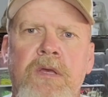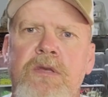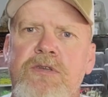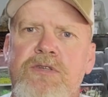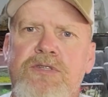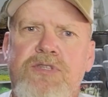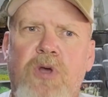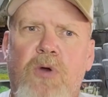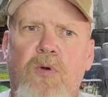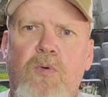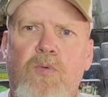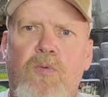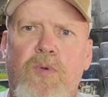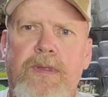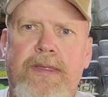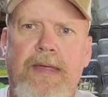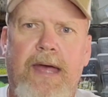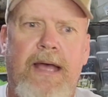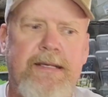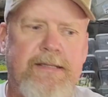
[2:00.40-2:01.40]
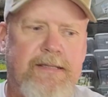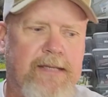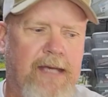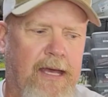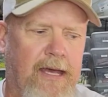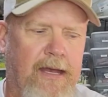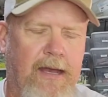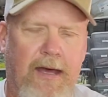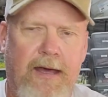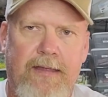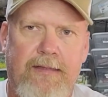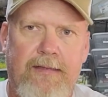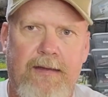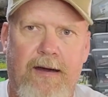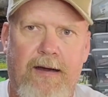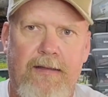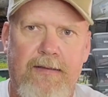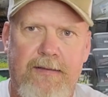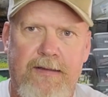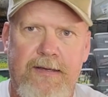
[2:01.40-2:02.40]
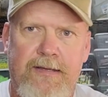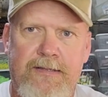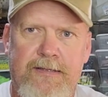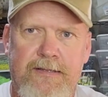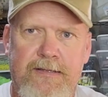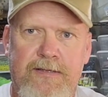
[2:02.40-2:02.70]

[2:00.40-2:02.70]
So with that said, I thought this